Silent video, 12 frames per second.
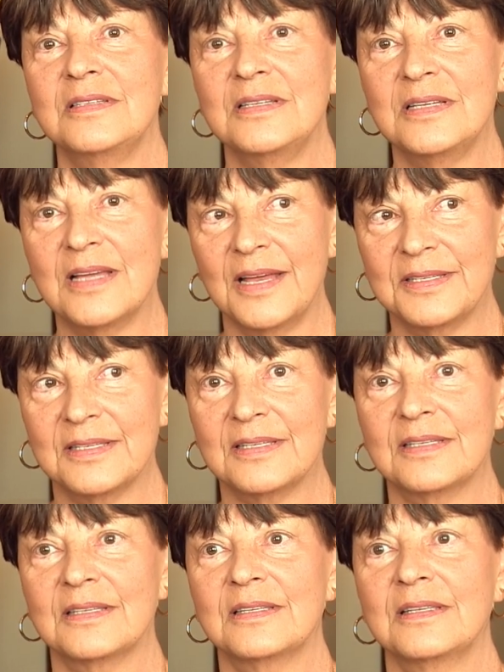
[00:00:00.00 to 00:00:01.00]

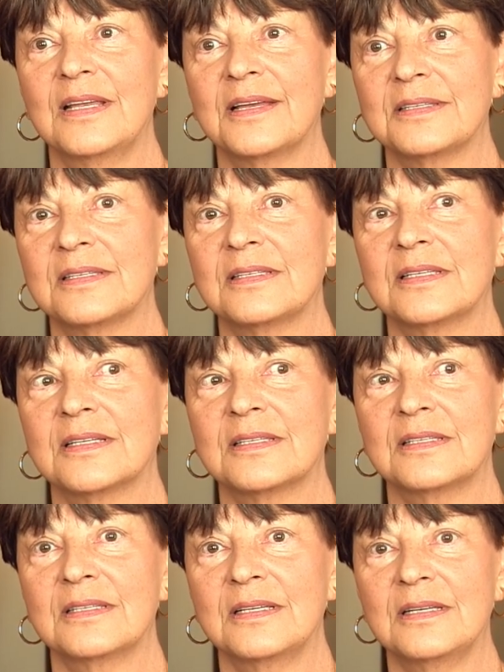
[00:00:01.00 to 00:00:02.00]
Yes, yes,
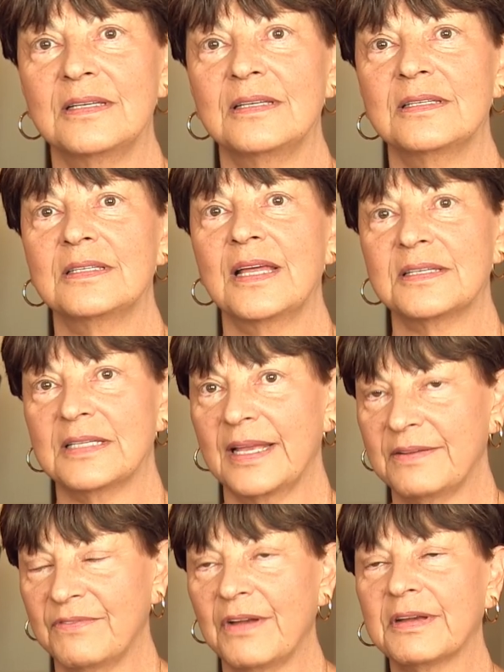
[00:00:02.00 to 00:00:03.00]
60s, yes,
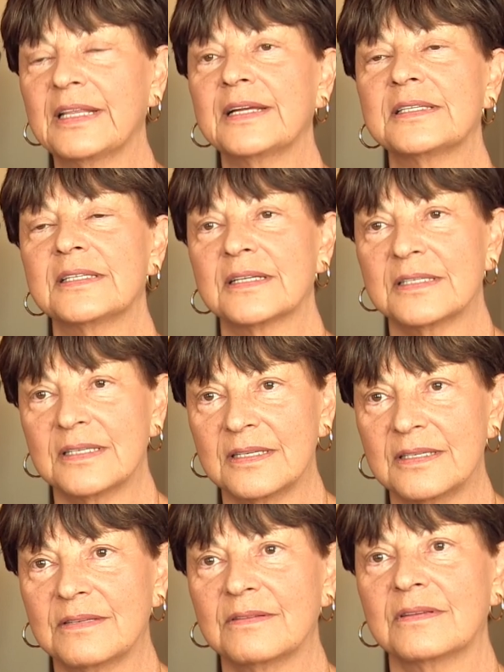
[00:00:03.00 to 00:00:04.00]
late, very late
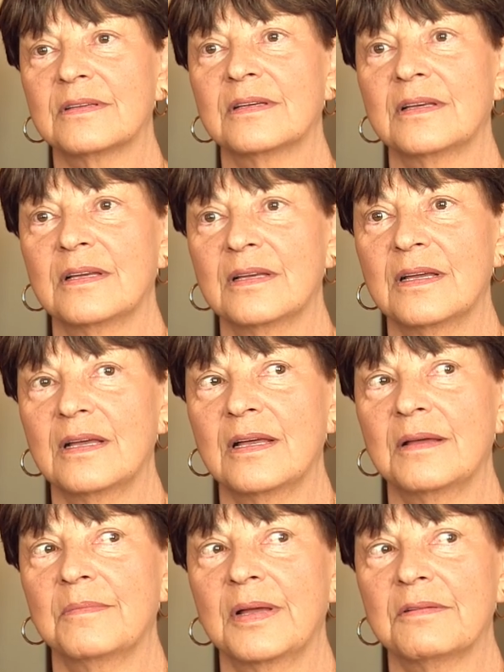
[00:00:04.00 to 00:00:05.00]
60s.
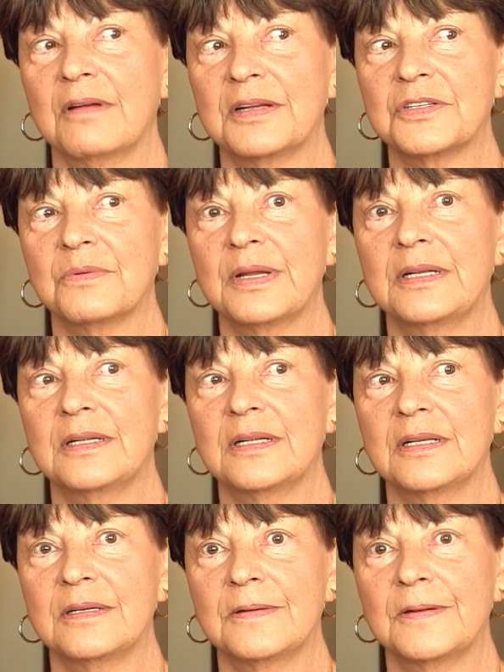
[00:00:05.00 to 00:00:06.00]
Um, I graduated
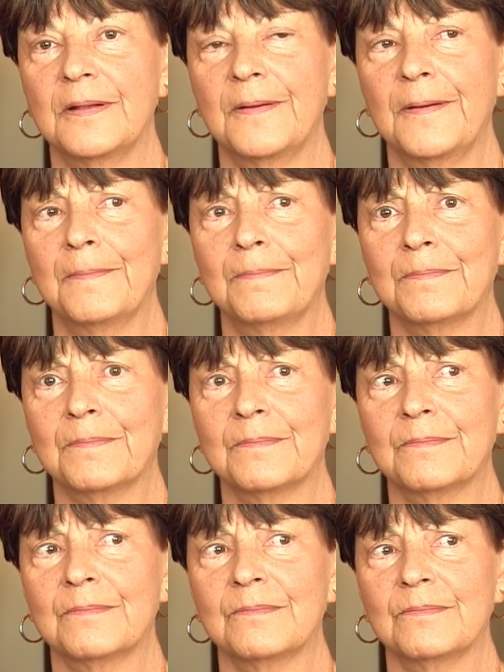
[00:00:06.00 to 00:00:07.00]
in, um,
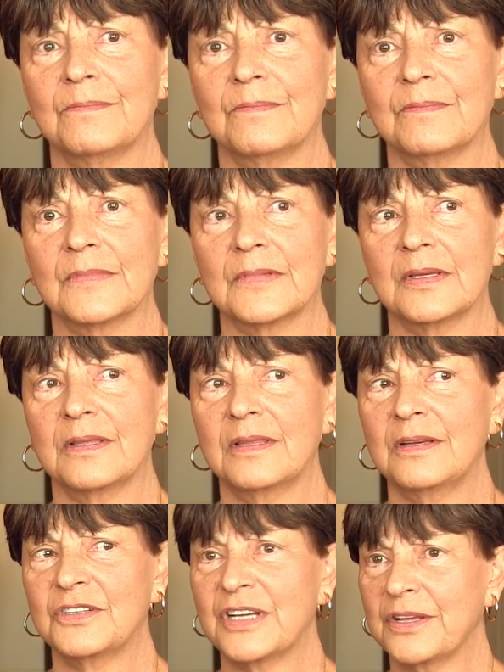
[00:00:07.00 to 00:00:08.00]
I
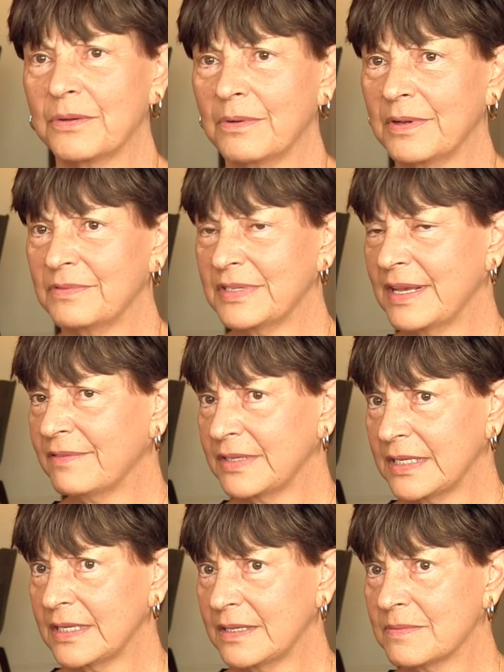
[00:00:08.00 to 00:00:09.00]
think, January of
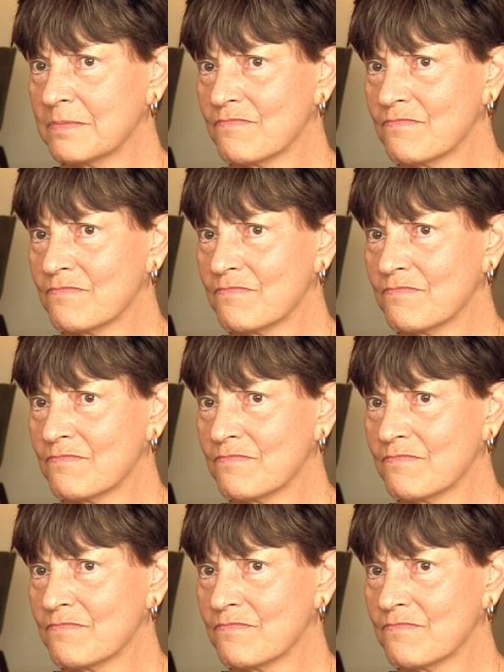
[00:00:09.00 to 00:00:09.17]
70.